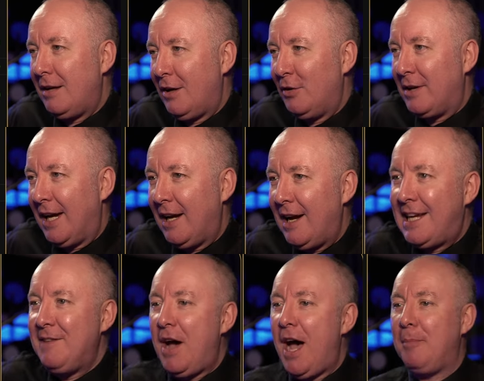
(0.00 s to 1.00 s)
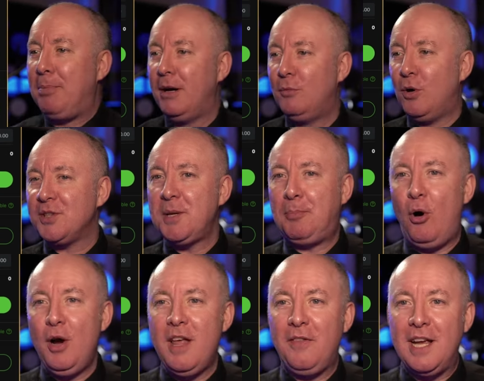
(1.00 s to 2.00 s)
Okay, I give up. What's the
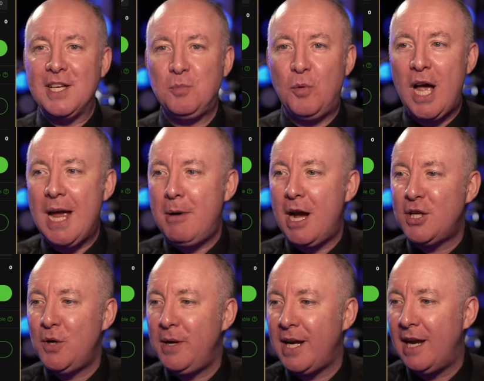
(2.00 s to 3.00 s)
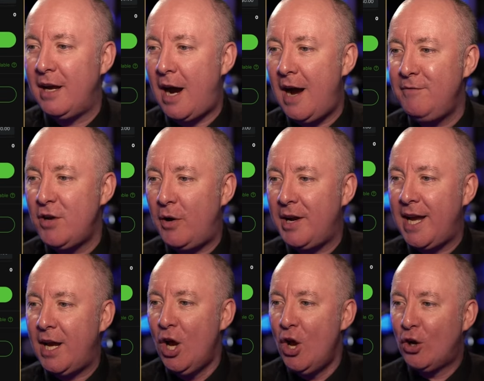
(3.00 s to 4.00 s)
point of this? Why am I doing it? I have no
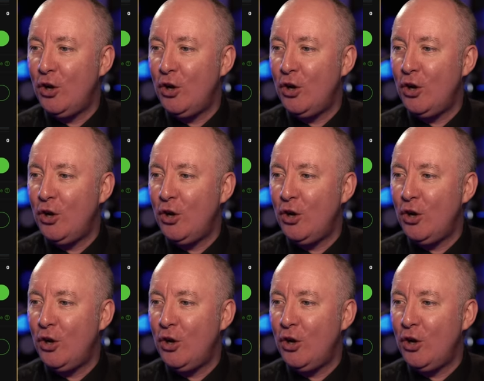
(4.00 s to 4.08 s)
idea.